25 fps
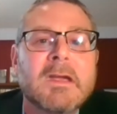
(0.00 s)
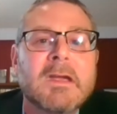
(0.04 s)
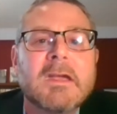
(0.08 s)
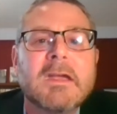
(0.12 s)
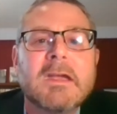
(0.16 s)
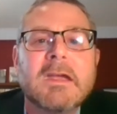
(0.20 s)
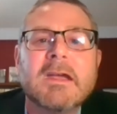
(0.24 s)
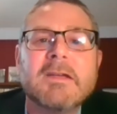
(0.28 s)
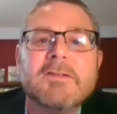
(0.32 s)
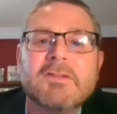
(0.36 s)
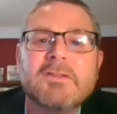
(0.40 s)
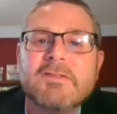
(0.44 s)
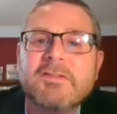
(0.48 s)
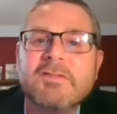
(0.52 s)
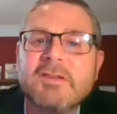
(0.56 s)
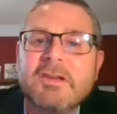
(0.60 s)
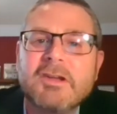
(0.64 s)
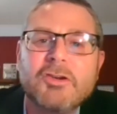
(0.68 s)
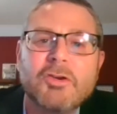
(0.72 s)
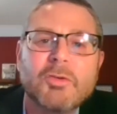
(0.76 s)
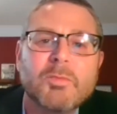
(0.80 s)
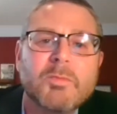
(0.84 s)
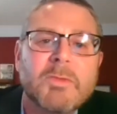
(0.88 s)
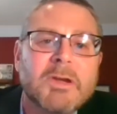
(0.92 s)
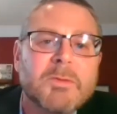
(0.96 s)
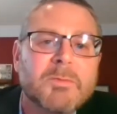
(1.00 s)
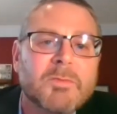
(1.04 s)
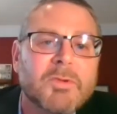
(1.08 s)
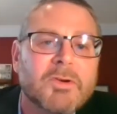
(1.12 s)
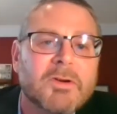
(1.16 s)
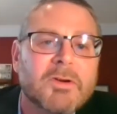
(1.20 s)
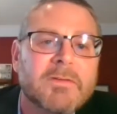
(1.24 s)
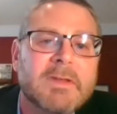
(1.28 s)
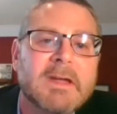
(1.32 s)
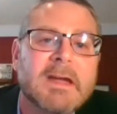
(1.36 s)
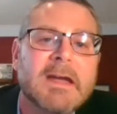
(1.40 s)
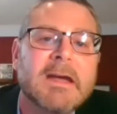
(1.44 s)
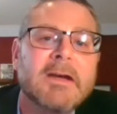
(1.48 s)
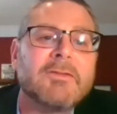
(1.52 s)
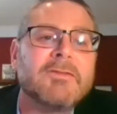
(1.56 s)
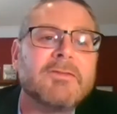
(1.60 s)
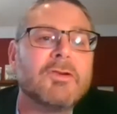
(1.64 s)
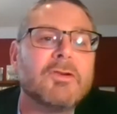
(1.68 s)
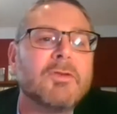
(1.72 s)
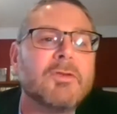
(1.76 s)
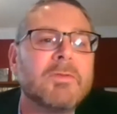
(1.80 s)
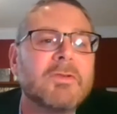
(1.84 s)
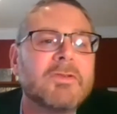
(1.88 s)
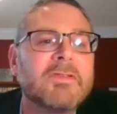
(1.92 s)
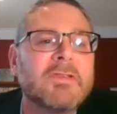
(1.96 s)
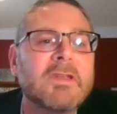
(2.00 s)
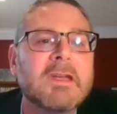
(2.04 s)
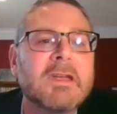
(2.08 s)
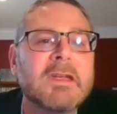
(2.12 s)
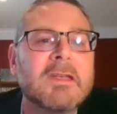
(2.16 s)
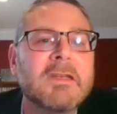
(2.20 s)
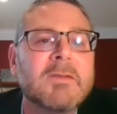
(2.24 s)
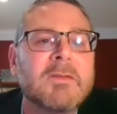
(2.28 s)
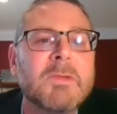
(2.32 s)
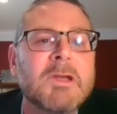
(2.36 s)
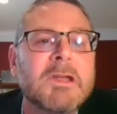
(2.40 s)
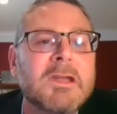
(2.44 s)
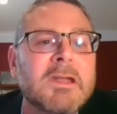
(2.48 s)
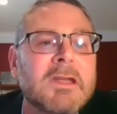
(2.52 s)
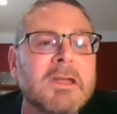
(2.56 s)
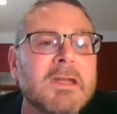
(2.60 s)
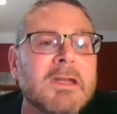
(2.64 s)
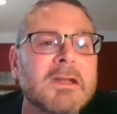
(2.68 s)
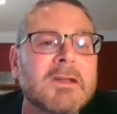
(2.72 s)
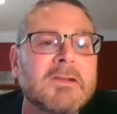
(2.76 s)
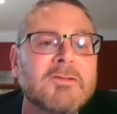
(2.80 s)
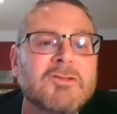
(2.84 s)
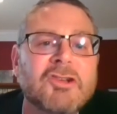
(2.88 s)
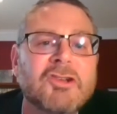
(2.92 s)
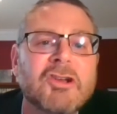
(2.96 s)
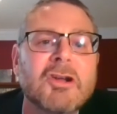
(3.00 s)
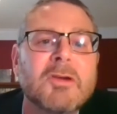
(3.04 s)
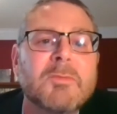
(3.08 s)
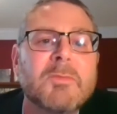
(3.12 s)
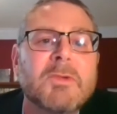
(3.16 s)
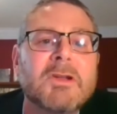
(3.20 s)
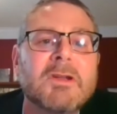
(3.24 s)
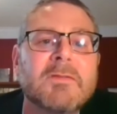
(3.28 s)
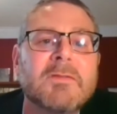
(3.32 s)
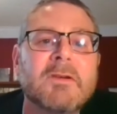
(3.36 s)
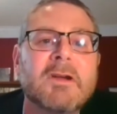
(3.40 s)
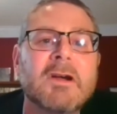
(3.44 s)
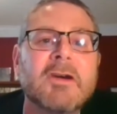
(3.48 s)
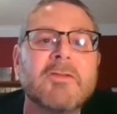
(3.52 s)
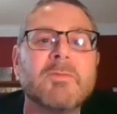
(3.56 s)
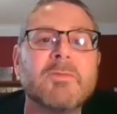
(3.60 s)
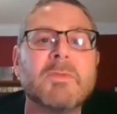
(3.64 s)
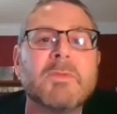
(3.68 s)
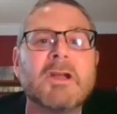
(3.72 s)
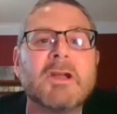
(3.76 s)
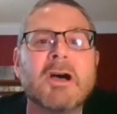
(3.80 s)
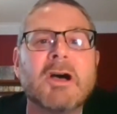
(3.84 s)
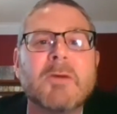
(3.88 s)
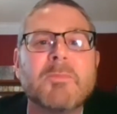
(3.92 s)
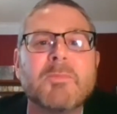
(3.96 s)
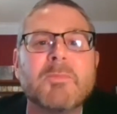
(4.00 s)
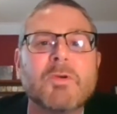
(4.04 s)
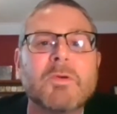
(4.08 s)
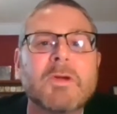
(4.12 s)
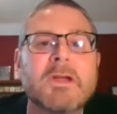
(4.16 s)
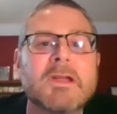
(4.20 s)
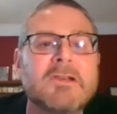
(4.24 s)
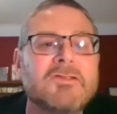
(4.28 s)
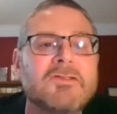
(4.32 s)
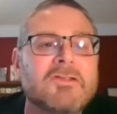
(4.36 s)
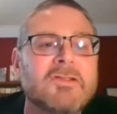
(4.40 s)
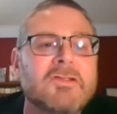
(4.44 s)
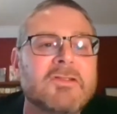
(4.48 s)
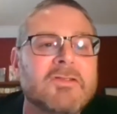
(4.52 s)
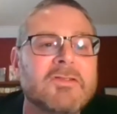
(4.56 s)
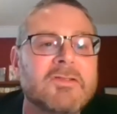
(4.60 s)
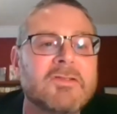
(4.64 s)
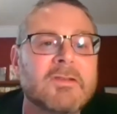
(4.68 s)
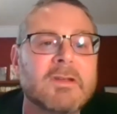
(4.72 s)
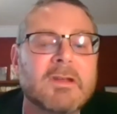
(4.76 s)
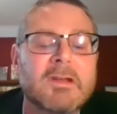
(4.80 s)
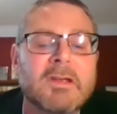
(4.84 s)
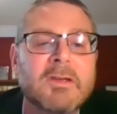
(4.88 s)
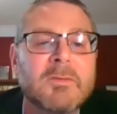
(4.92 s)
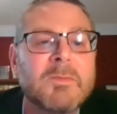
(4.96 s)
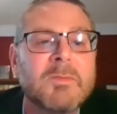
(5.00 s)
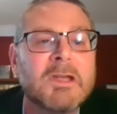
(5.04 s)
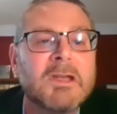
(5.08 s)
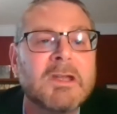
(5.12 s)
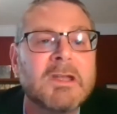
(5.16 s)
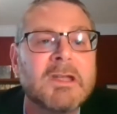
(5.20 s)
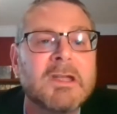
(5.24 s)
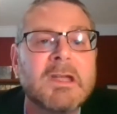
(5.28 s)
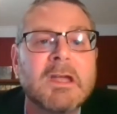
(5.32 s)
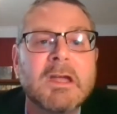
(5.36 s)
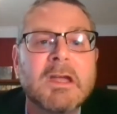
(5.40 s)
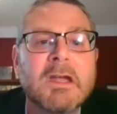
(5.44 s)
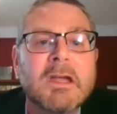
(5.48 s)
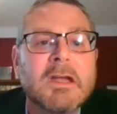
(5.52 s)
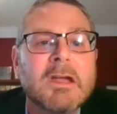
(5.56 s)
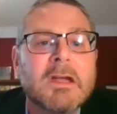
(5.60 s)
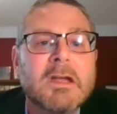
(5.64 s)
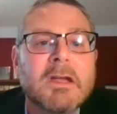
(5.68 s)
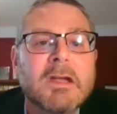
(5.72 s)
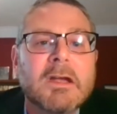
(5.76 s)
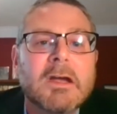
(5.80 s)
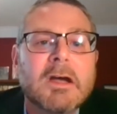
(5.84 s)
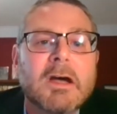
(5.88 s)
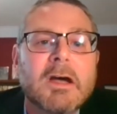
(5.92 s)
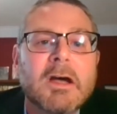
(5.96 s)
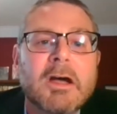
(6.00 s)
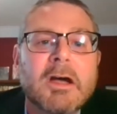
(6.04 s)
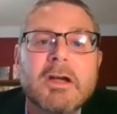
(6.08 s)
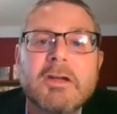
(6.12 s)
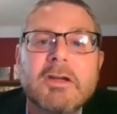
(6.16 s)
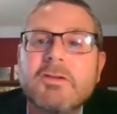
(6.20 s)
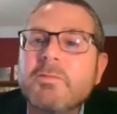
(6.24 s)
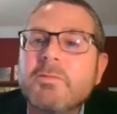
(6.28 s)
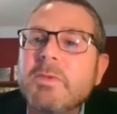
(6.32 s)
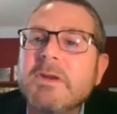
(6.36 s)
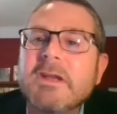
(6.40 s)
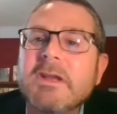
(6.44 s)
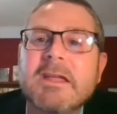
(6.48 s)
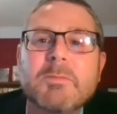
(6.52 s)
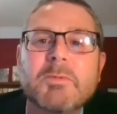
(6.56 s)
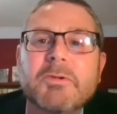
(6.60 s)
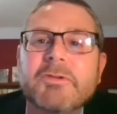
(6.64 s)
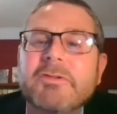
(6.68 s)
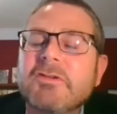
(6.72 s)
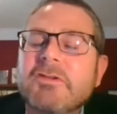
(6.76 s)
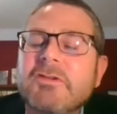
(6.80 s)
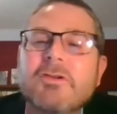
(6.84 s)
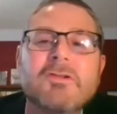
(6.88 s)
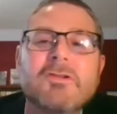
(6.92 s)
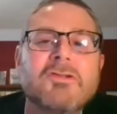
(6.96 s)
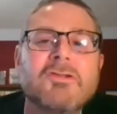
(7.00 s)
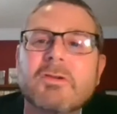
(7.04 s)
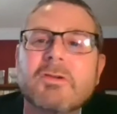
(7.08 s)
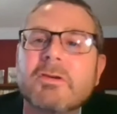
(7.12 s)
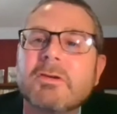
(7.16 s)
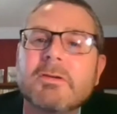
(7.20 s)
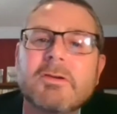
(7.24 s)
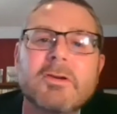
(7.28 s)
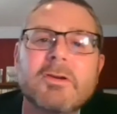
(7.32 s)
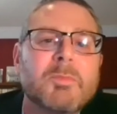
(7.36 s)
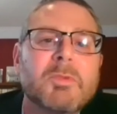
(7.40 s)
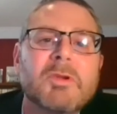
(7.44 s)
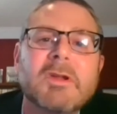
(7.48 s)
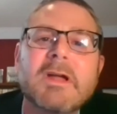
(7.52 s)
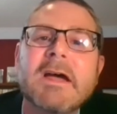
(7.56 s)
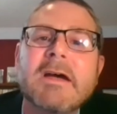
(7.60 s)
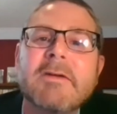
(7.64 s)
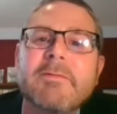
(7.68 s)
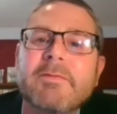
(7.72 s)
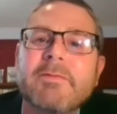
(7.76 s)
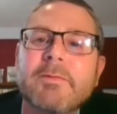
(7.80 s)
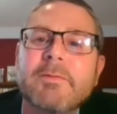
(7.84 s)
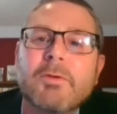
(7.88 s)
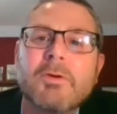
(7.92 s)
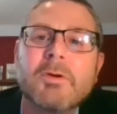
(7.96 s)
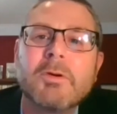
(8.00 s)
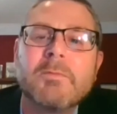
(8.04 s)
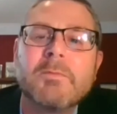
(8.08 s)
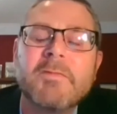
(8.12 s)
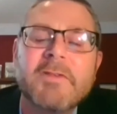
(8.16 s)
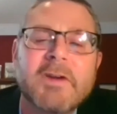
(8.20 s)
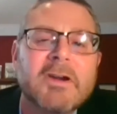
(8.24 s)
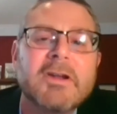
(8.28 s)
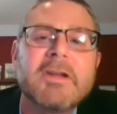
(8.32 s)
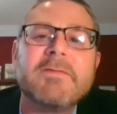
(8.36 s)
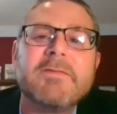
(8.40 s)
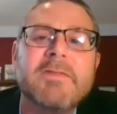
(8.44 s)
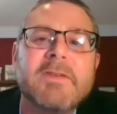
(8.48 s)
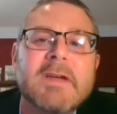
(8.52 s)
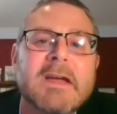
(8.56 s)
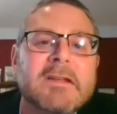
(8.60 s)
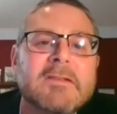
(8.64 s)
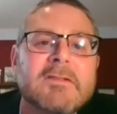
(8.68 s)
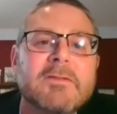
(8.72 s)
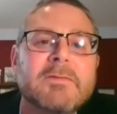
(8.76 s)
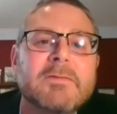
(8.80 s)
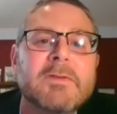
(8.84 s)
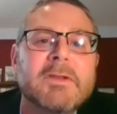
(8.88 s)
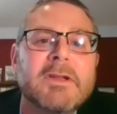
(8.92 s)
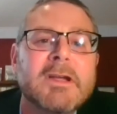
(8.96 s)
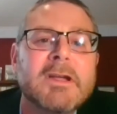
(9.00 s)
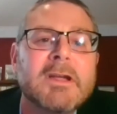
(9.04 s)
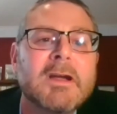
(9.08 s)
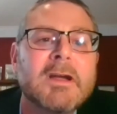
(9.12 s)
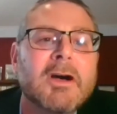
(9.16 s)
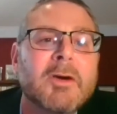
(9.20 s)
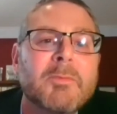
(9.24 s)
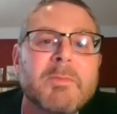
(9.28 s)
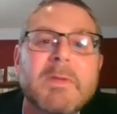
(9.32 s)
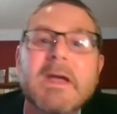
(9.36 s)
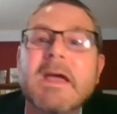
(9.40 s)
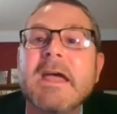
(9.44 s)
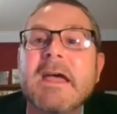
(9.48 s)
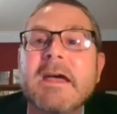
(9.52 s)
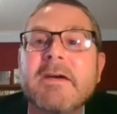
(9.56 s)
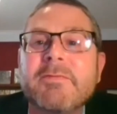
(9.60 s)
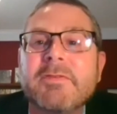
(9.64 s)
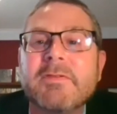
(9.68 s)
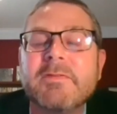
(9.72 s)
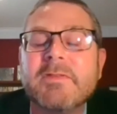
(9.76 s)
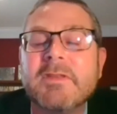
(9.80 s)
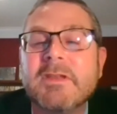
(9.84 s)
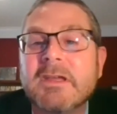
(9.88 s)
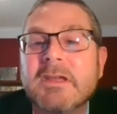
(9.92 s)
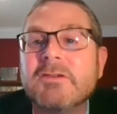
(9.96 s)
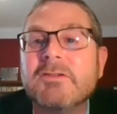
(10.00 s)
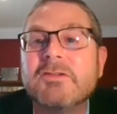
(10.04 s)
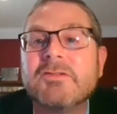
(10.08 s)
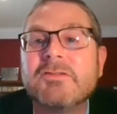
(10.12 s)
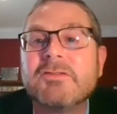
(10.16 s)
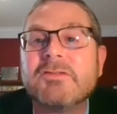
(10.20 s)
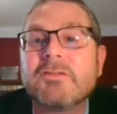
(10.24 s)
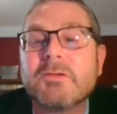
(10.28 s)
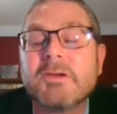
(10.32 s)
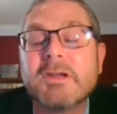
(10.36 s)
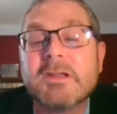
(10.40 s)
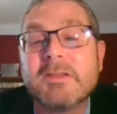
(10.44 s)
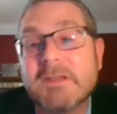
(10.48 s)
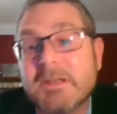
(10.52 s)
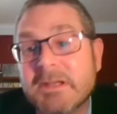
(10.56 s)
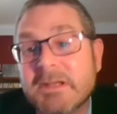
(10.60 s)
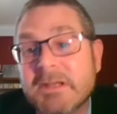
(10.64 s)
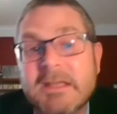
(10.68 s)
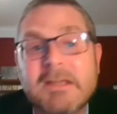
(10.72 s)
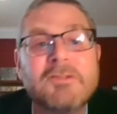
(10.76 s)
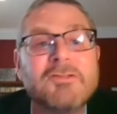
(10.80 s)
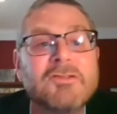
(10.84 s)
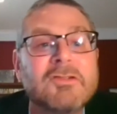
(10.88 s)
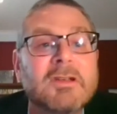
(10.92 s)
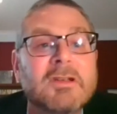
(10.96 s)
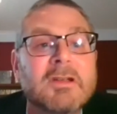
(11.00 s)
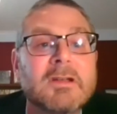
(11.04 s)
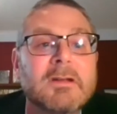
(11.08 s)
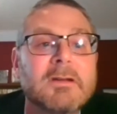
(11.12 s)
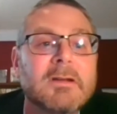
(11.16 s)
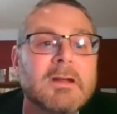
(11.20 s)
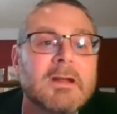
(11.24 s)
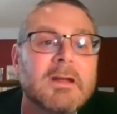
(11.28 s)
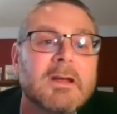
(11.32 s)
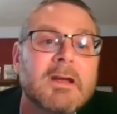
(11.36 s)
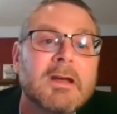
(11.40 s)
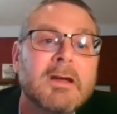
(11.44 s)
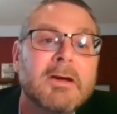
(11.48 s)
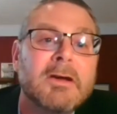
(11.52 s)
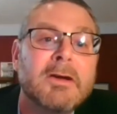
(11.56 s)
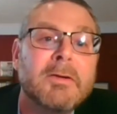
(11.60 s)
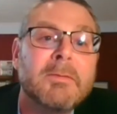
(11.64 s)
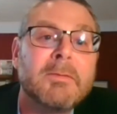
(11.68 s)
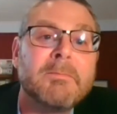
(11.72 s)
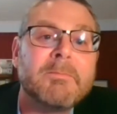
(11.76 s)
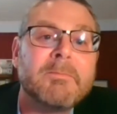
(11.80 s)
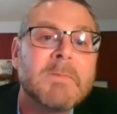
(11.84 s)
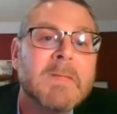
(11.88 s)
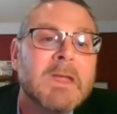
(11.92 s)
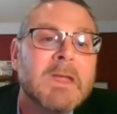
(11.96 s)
as a senior member of the House Oversight Committee and chairman of Government Operations Committee, uh, you've been able to use your, your platform very effectively on behalf of the industry and the nation. Um,